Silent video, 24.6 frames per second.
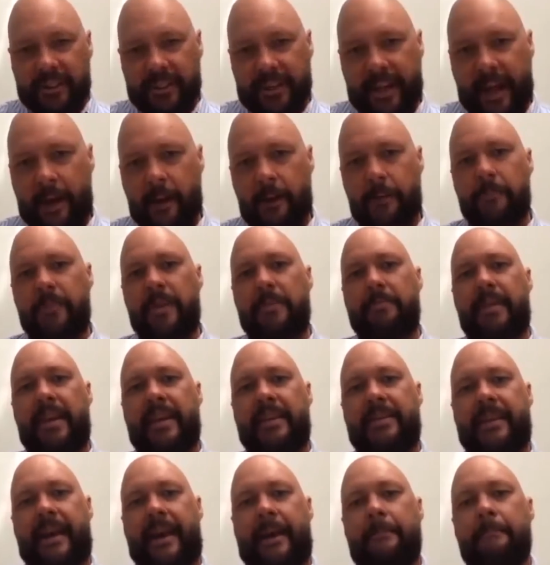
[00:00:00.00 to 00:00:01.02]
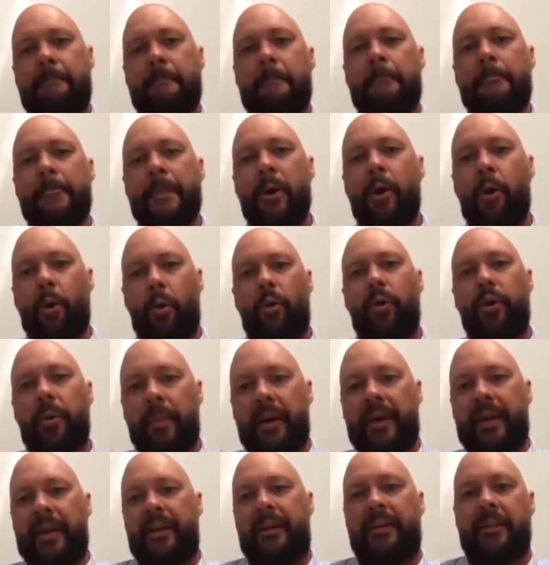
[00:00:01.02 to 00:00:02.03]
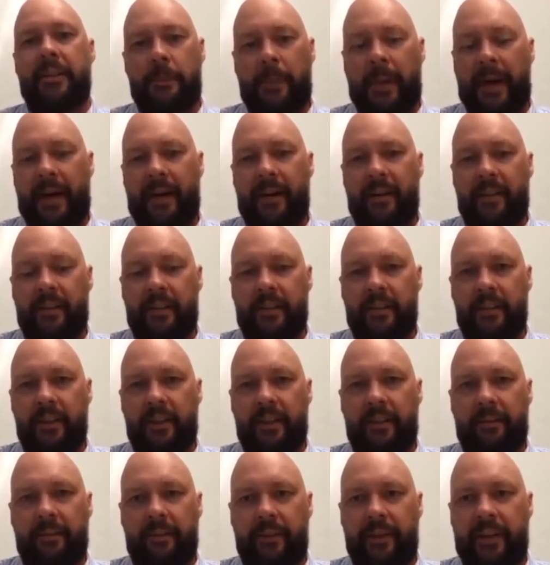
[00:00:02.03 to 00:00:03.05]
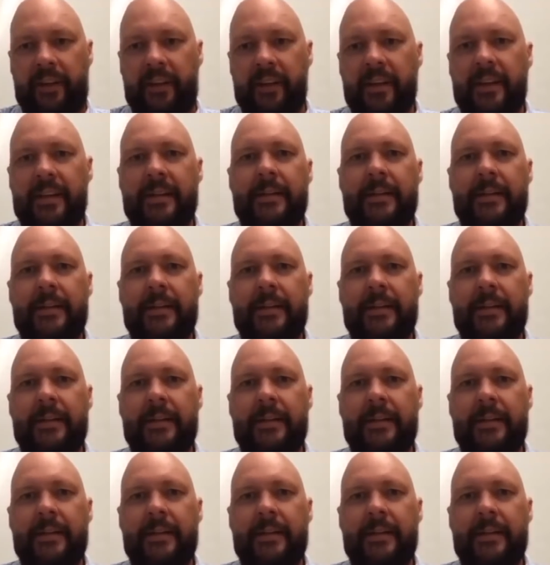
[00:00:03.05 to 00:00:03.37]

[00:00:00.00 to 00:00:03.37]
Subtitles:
And how can we make that automated as part of the delivery?